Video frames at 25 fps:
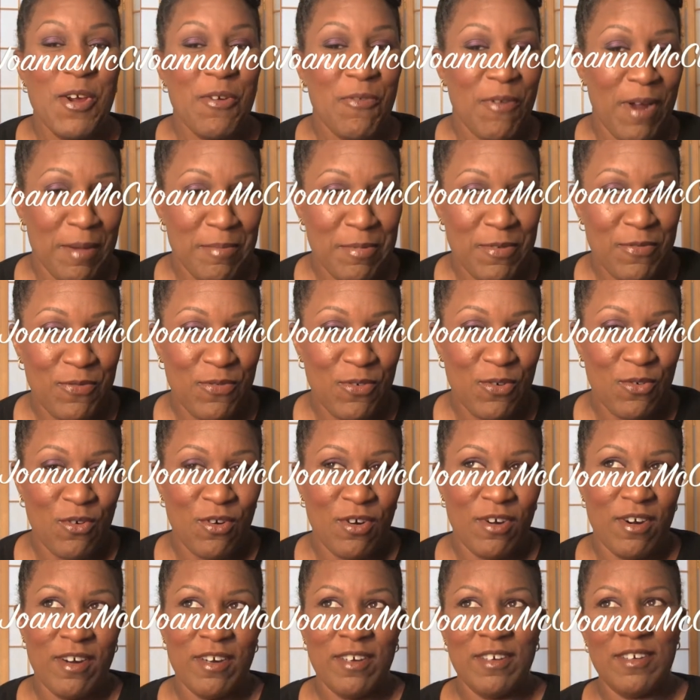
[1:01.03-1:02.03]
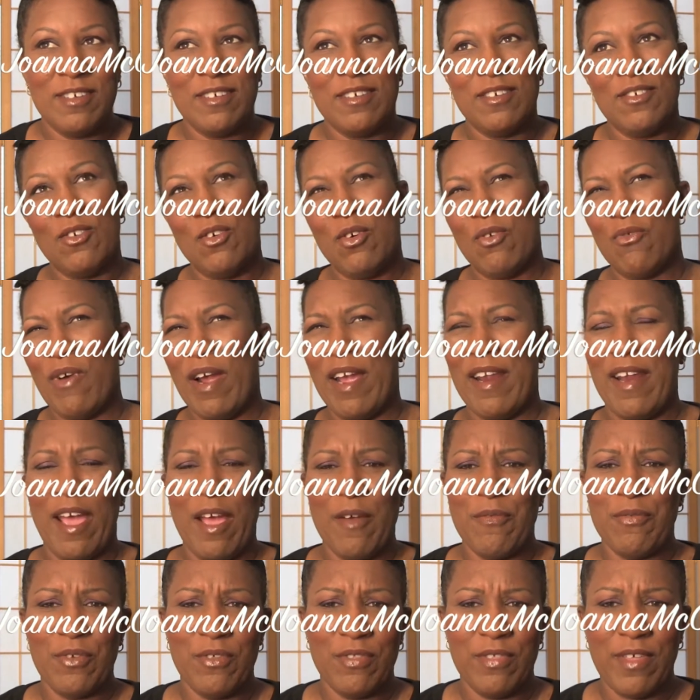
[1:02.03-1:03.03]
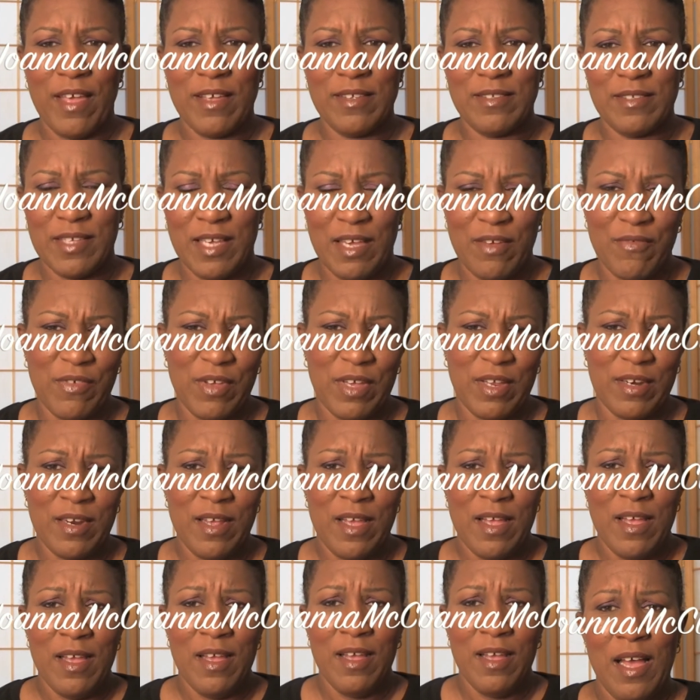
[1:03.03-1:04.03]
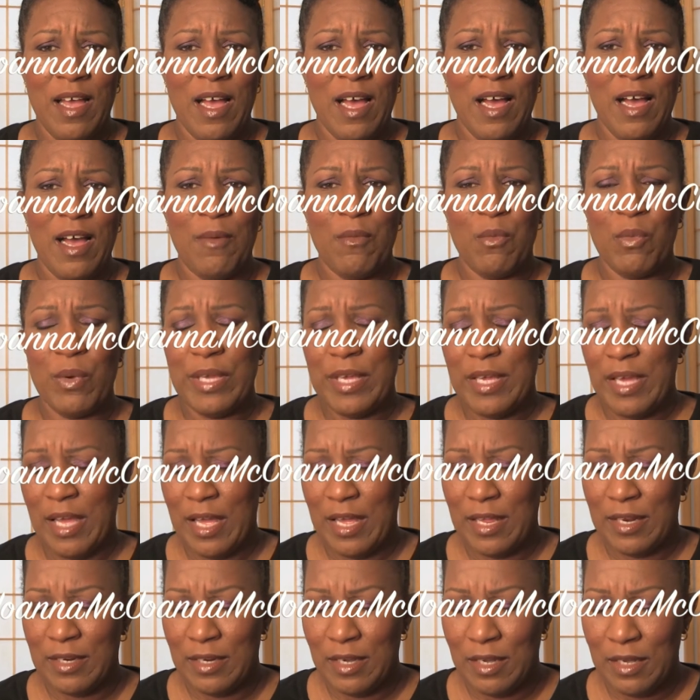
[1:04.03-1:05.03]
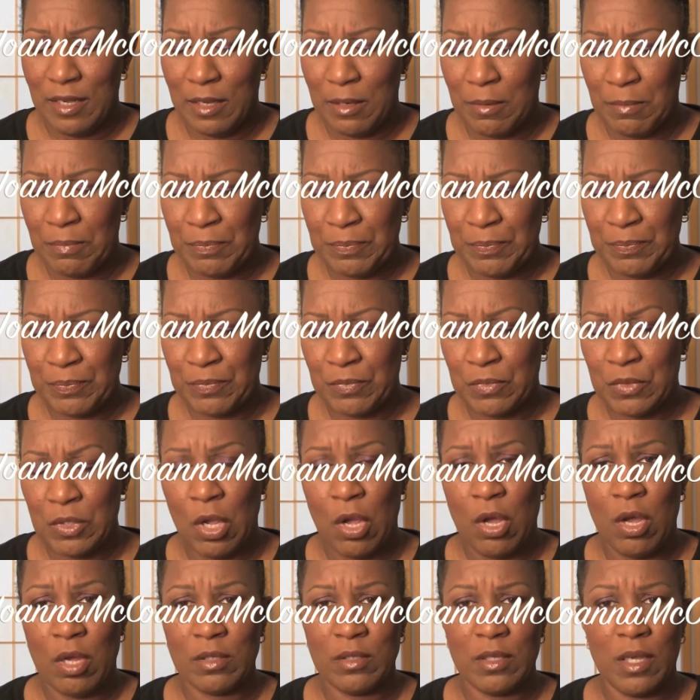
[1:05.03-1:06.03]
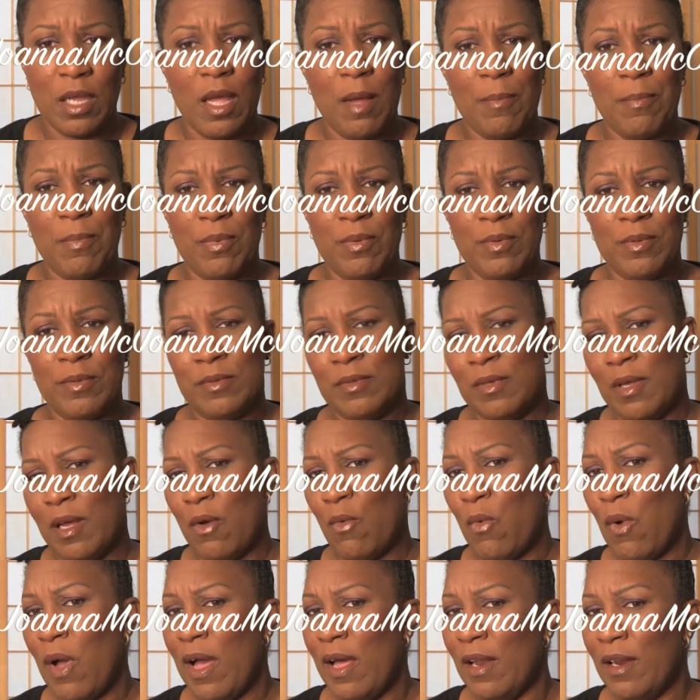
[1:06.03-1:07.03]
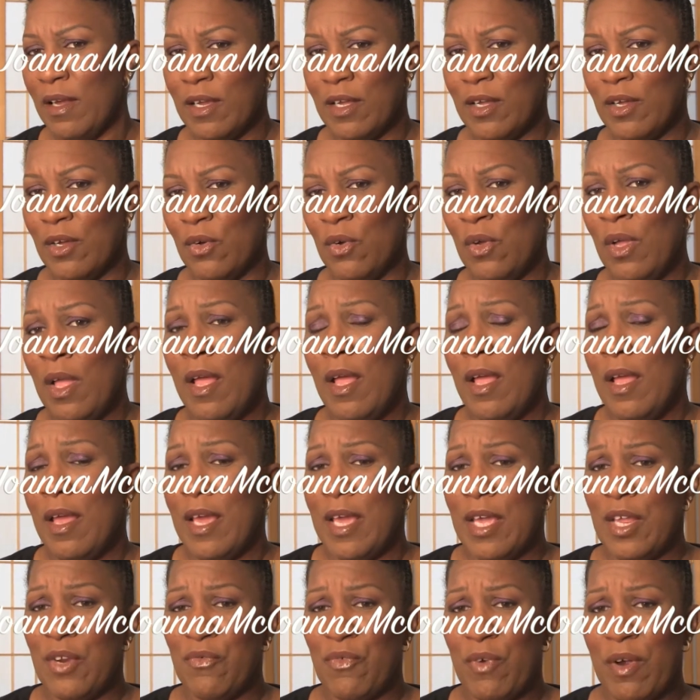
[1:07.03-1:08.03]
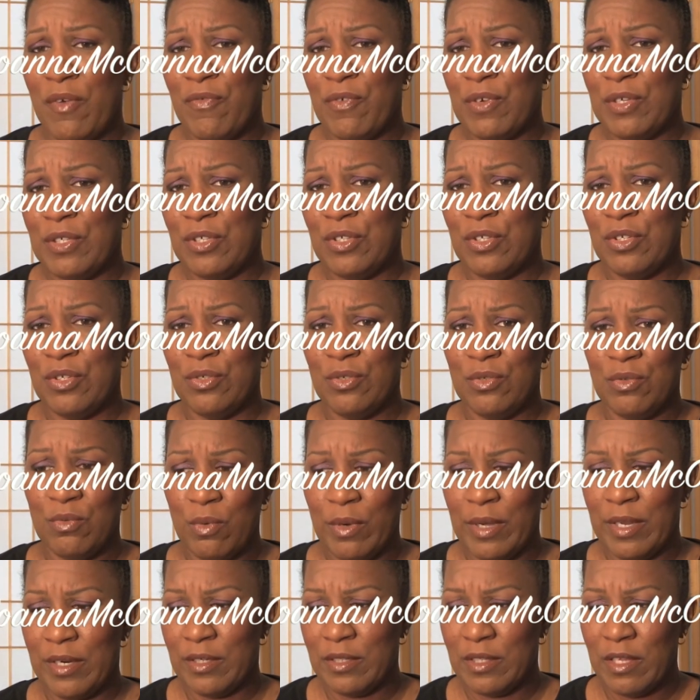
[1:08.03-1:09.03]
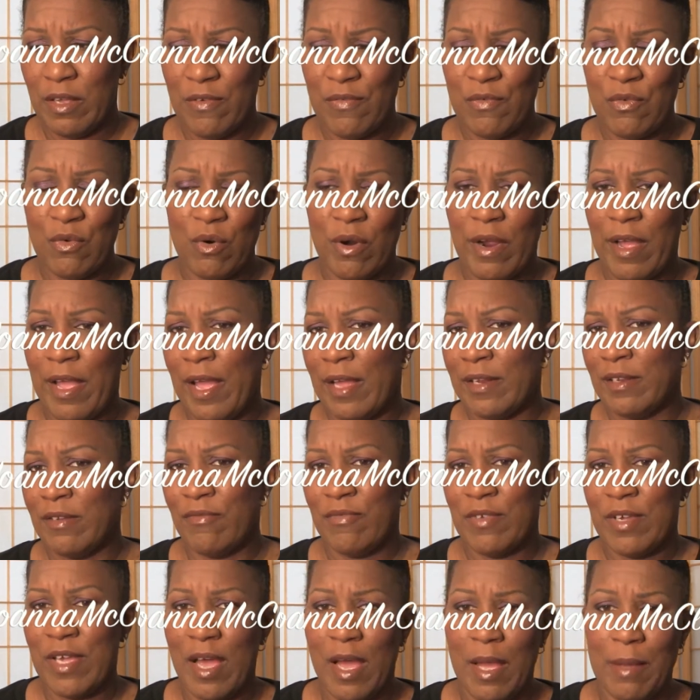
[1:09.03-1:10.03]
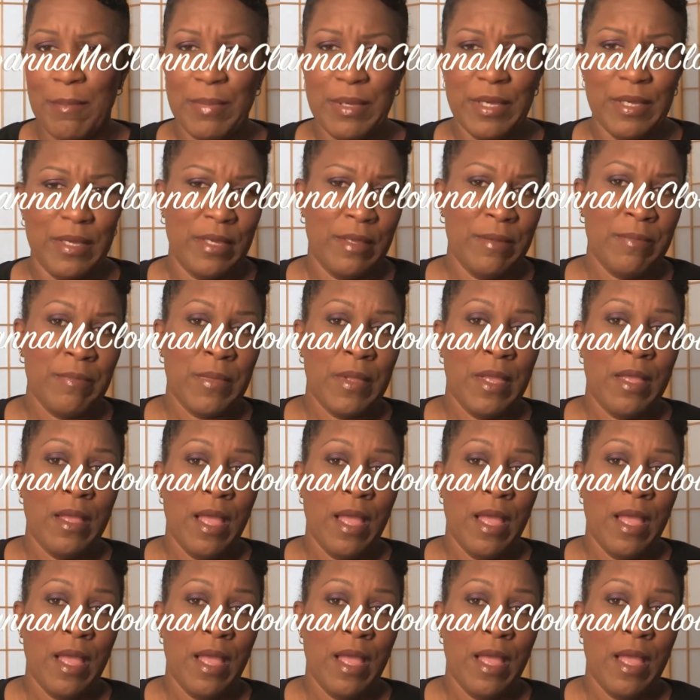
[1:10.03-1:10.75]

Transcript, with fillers: right before or right after Thanksgiving. Um, we had um, talked a couple a while ago in reference to when Sephora had the VIB,